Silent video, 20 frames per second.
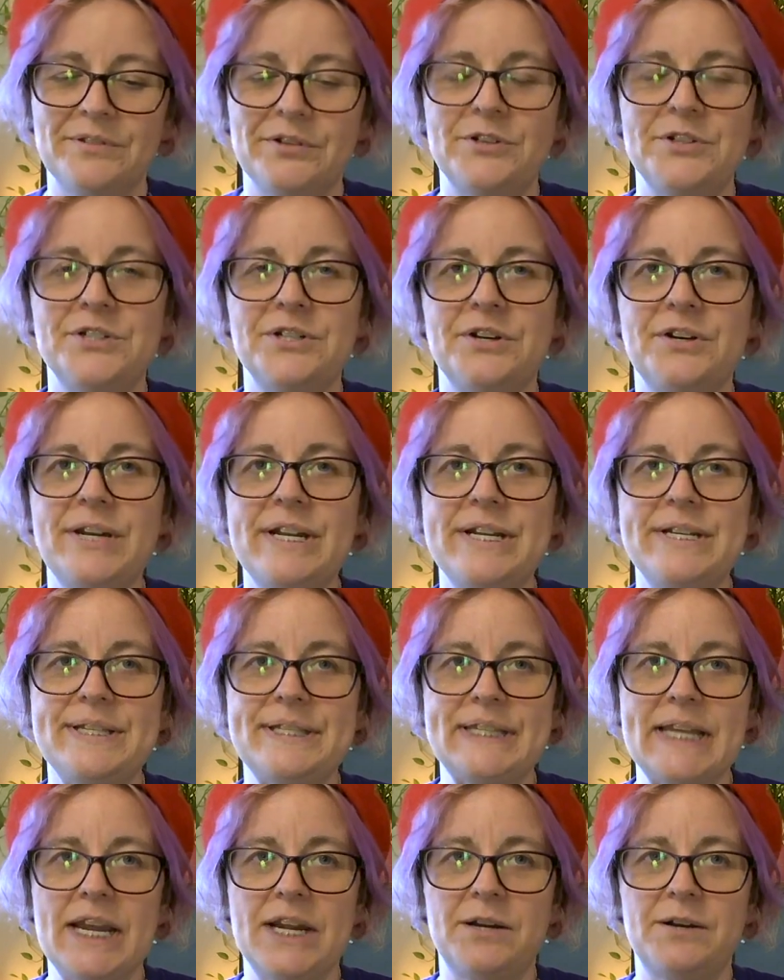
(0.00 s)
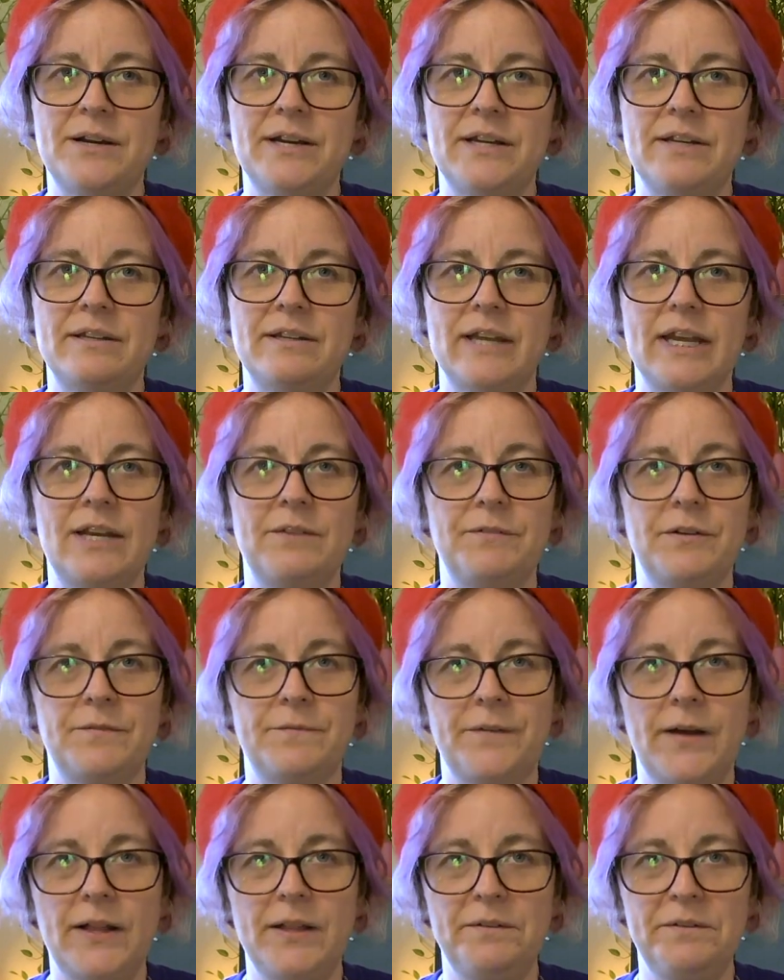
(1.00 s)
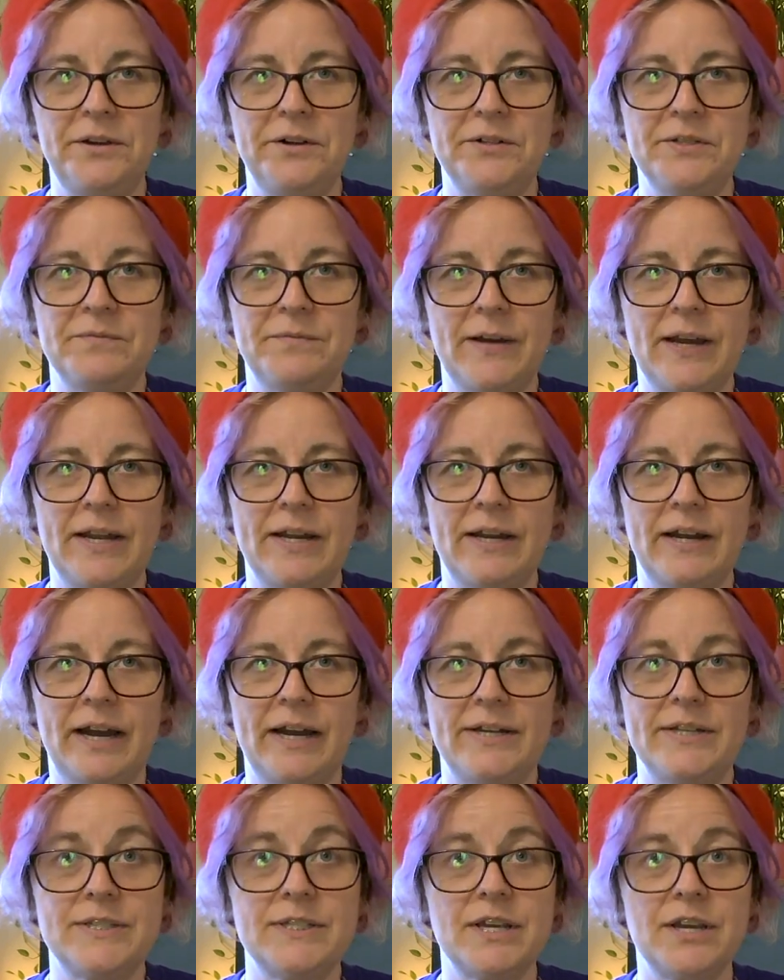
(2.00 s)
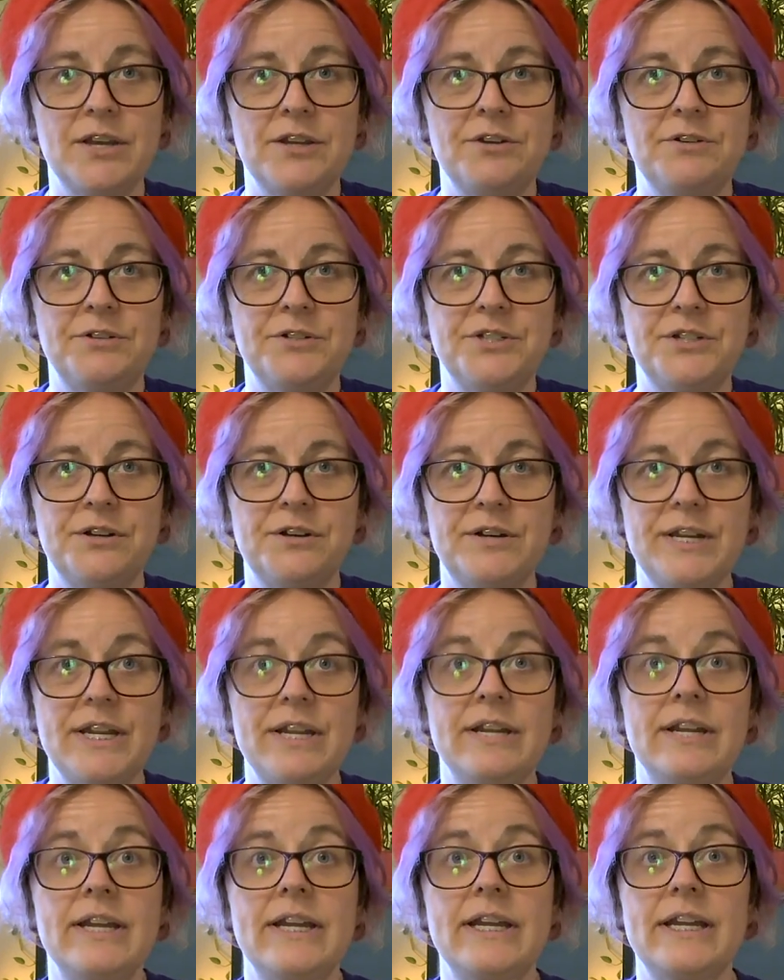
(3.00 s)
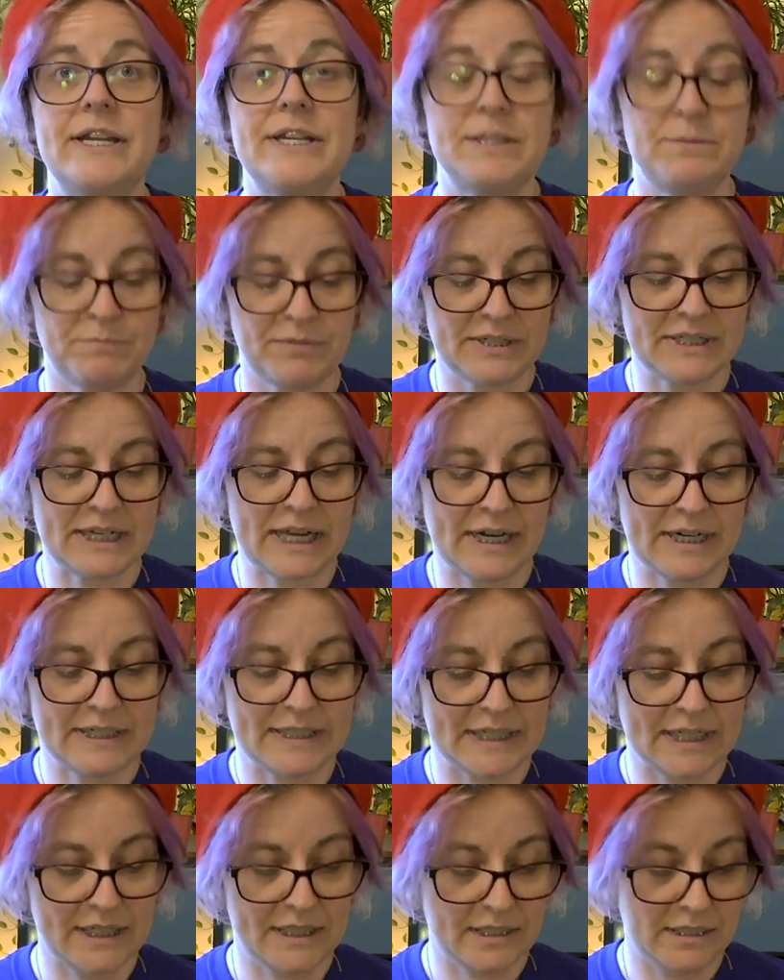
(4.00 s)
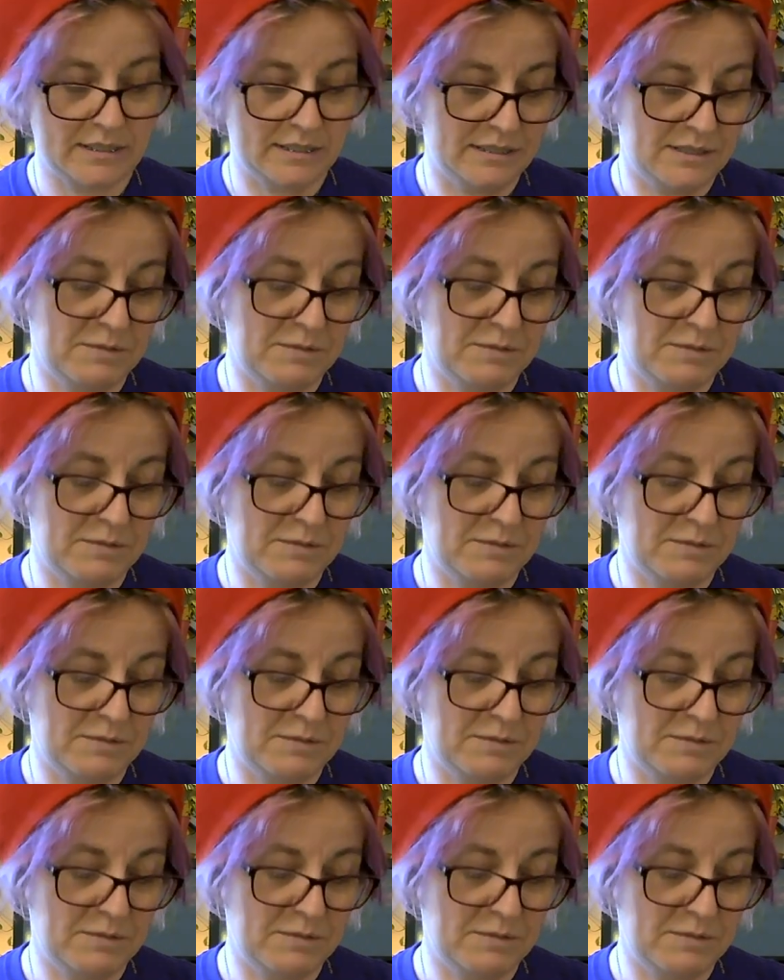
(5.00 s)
Your journey is sacred, and if you're following your divine guidance, your journey is protected.